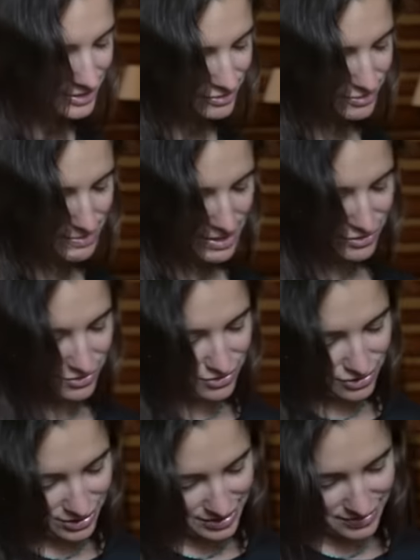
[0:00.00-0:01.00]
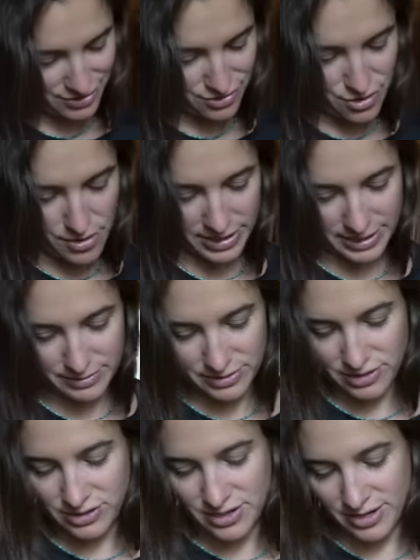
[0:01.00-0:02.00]
history major, she has no idea what
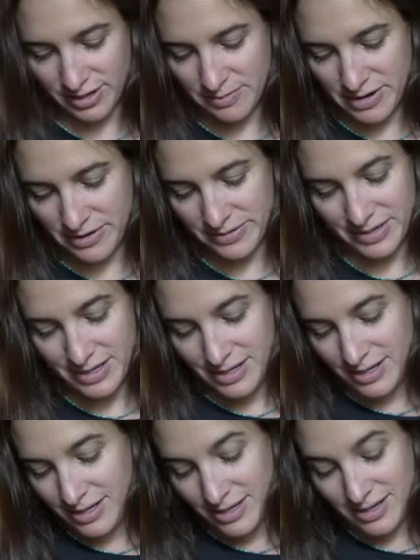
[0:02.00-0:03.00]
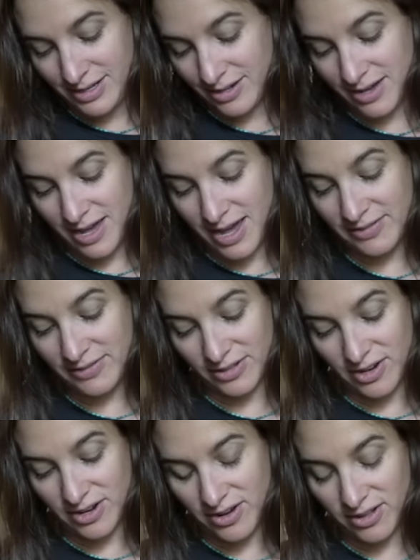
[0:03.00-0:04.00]
she's talking about. Y'all, I
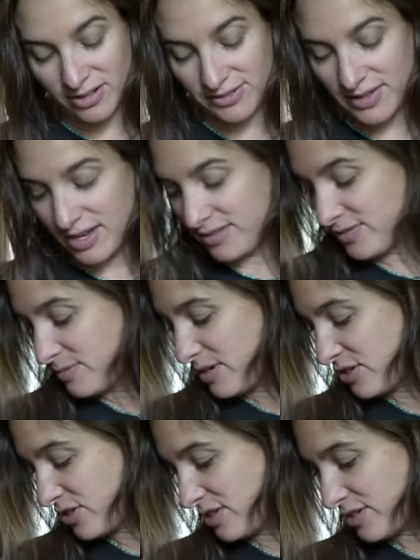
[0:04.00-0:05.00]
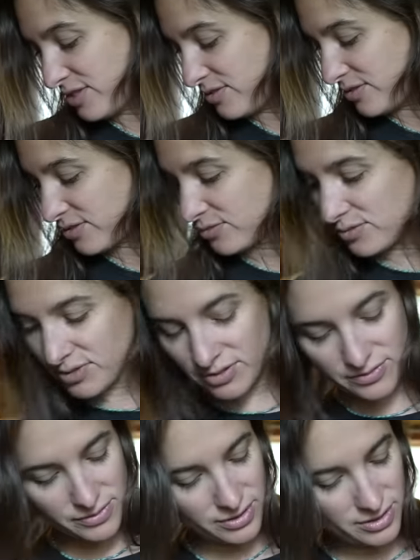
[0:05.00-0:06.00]
forgot all of that information as soon as school was
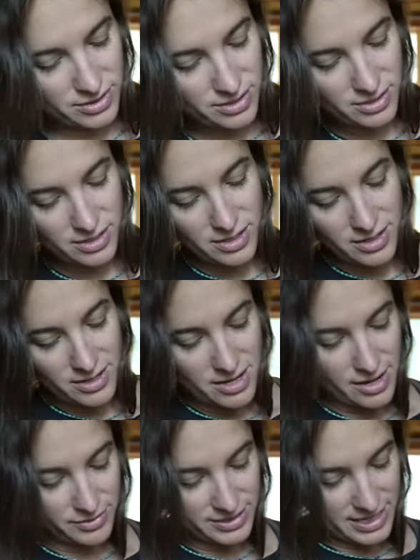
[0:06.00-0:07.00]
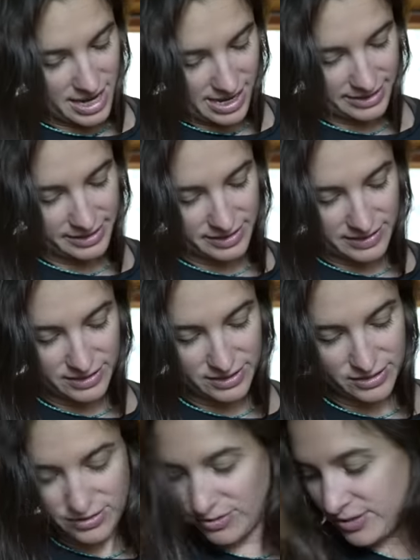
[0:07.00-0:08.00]
over. I was an excellent
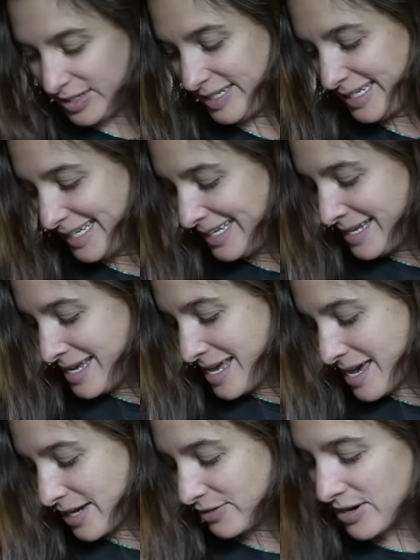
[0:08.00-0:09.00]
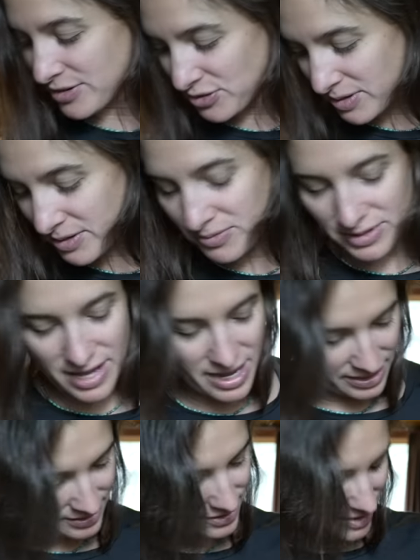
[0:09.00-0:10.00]
student. I graduated with highest